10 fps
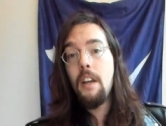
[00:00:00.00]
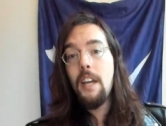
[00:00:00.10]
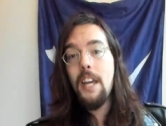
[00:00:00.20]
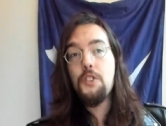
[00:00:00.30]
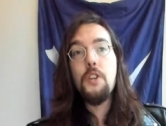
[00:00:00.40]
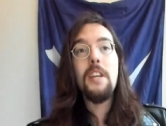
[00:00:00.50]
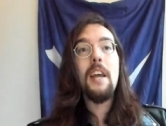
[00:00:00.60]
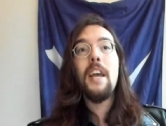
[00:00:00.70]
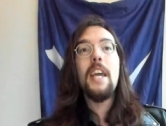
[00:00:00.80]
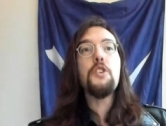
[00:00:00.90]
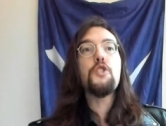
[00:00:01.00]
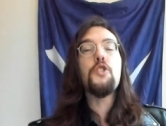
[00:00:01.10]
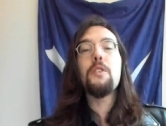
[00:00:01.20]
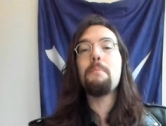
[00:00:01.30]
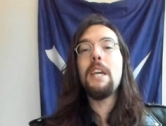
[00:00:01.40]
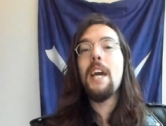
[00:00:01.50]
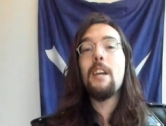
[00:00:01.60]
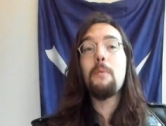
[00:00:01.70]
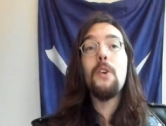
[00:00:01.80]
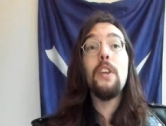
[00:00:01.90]
He shouldn't he shouldn't be
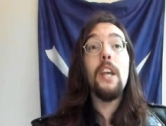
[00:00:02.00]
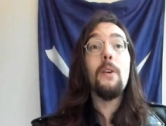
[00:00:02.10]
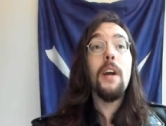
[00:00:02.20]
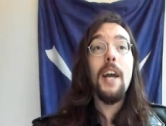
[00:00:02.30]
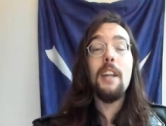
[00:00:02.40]
anywhere near ahead